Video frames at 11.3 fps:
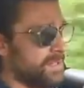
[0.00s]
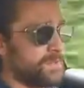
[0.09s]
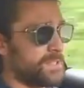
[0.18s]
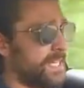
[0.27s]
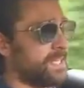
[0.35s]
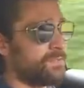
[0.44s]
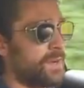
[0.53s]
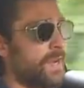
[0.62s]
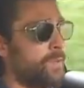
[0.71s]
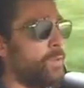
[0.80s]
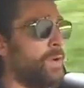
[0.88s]
send it
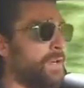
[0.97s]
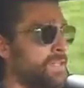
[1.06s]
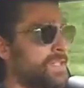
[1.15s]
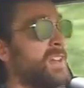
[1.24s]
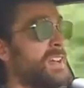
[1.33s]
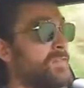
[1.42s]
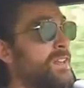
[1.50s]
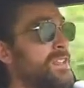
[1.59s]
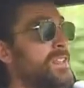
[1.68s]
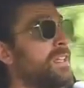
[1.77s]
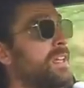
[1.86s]
round what is a
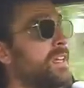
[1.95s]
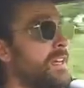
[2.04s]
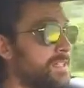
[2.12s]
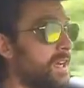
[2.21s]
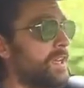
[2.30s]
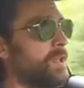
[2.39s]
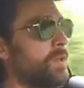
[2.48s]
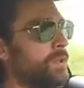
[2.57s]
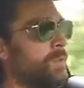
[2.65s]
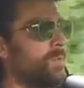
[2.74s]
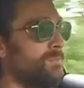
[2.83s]
conventionally tight
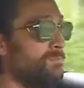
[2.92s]
corner with